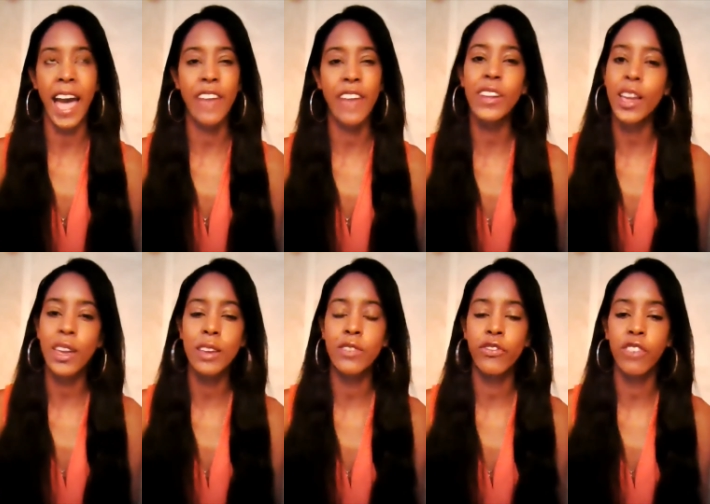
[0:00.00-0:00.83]
feel
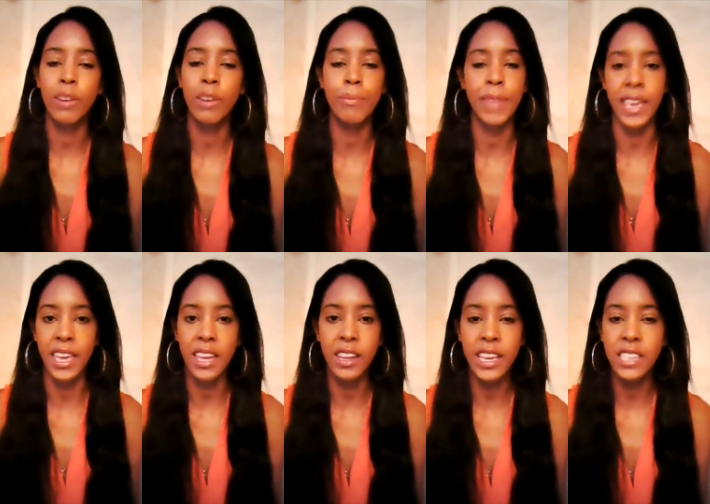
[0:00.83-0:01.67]
like for me
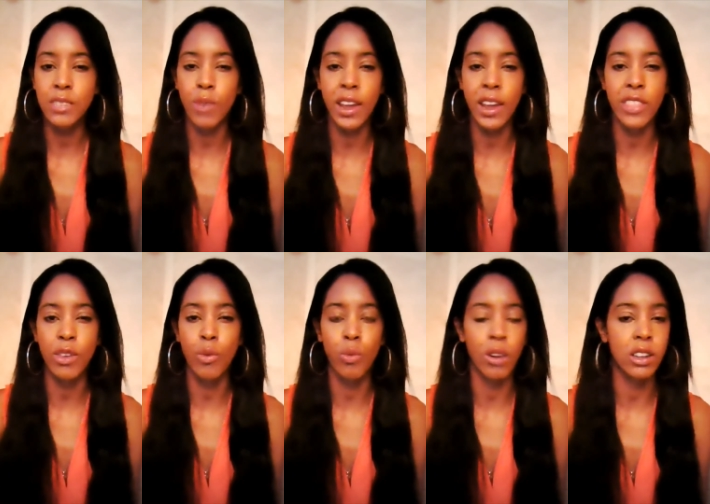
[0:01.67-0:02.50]
at least, one of
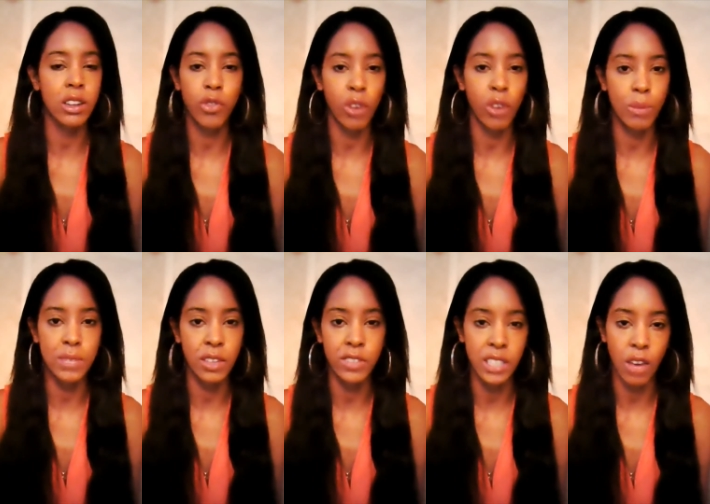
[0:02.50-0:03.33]
the worst
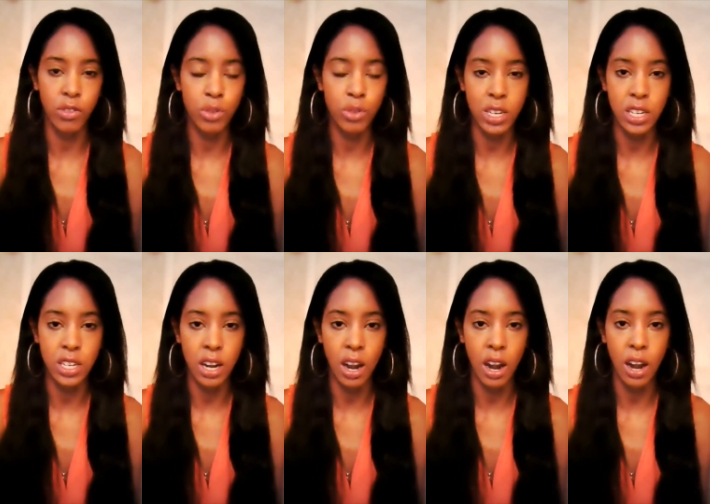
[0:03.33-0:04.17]
forms of
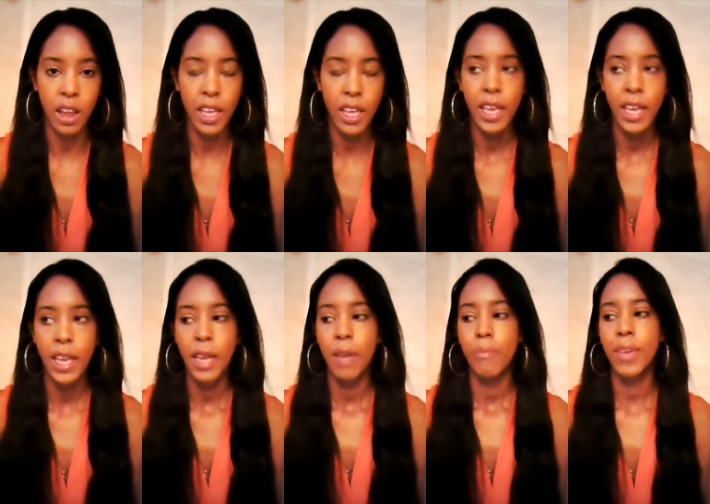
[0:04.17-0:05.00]
self-torture
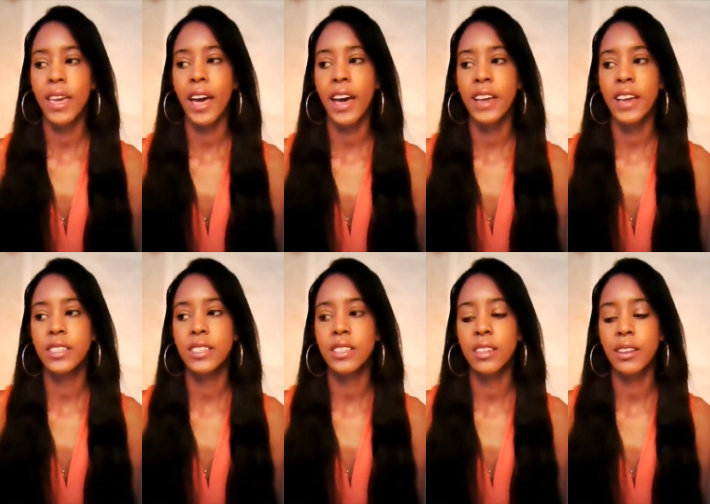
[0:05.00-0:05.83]

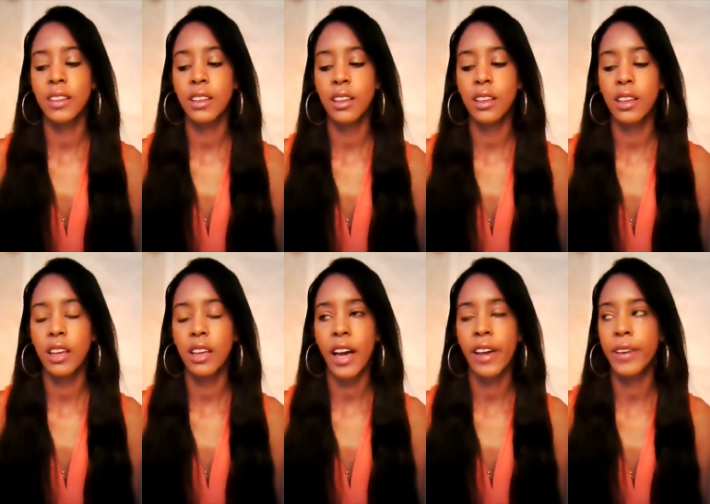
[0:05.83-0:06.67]
because
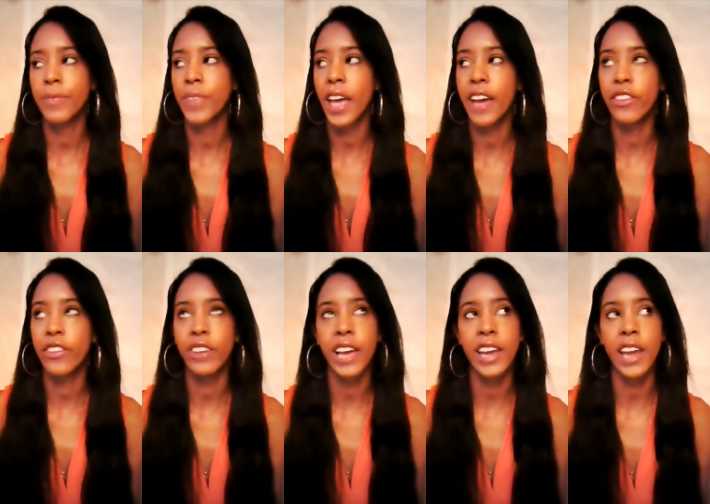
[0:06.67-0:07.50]
I
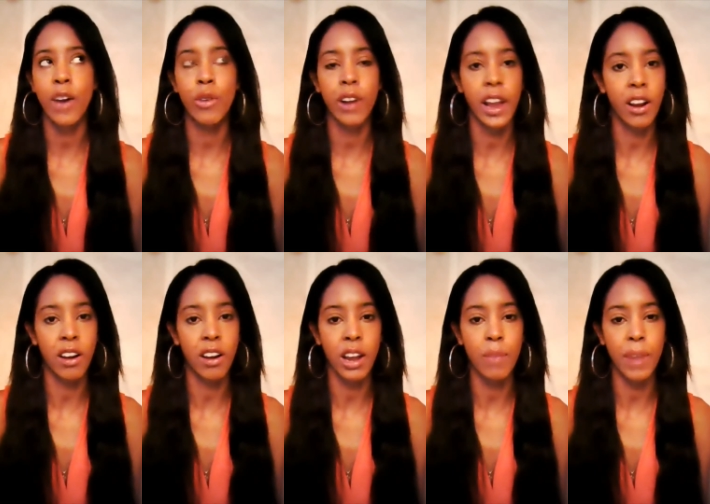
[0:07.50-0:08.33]
forget now where I
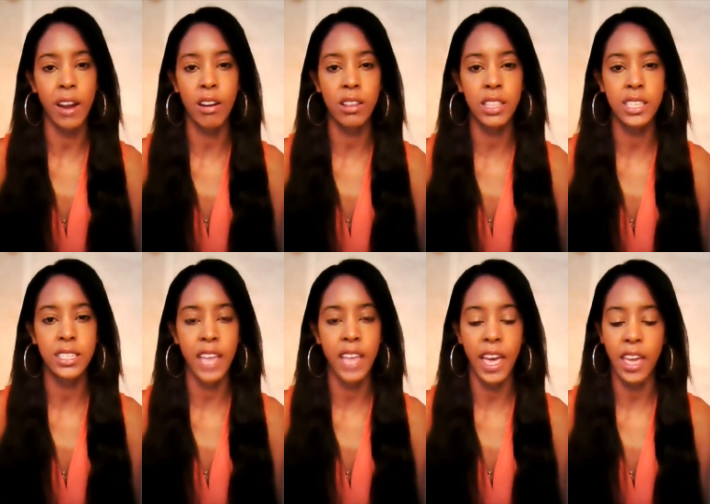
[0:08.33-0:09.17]
heard it, but I heard
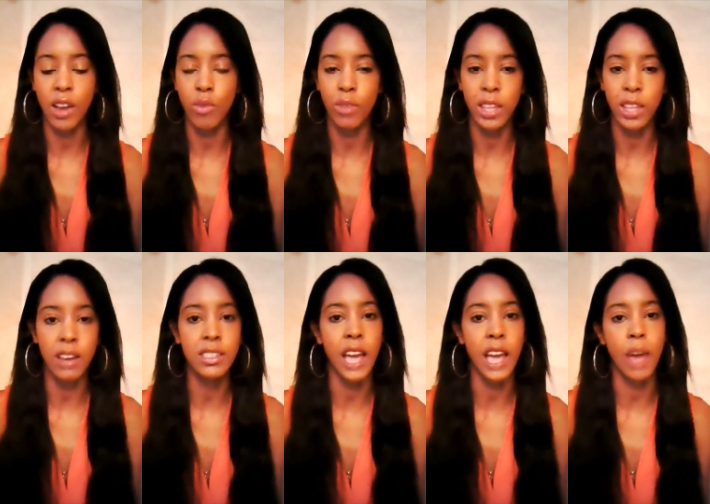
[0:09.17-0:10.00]
this saying a really
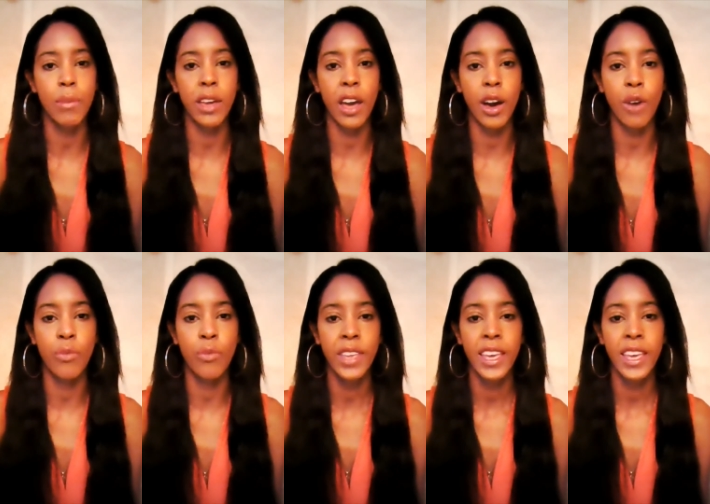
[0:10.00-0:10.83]
long time
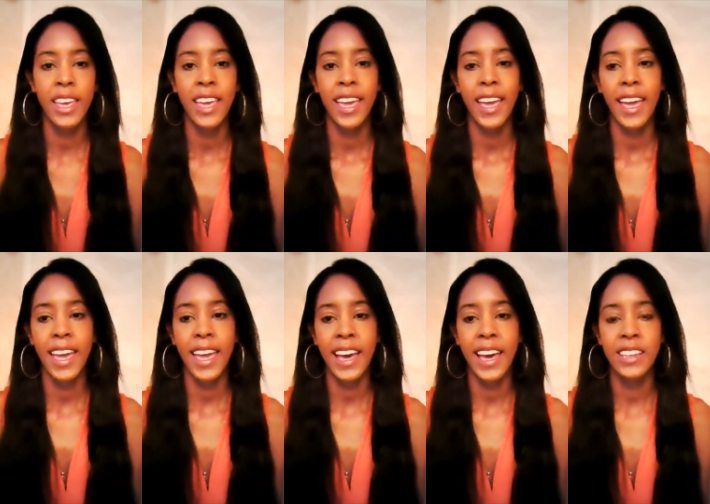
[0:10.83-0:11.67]
ago.
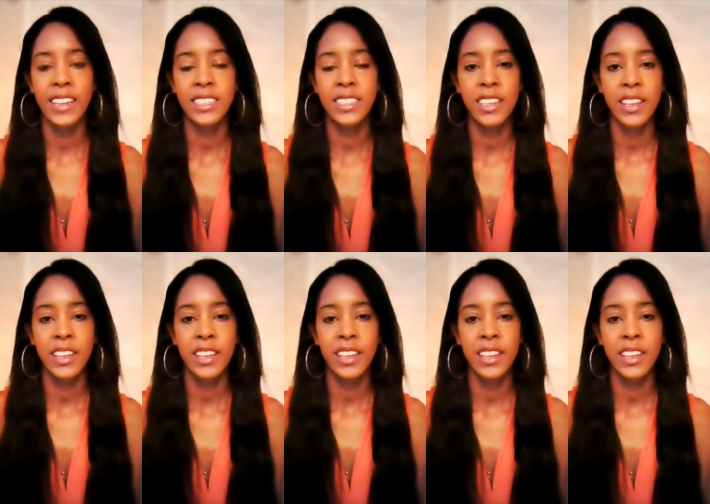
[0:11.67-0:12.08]
And,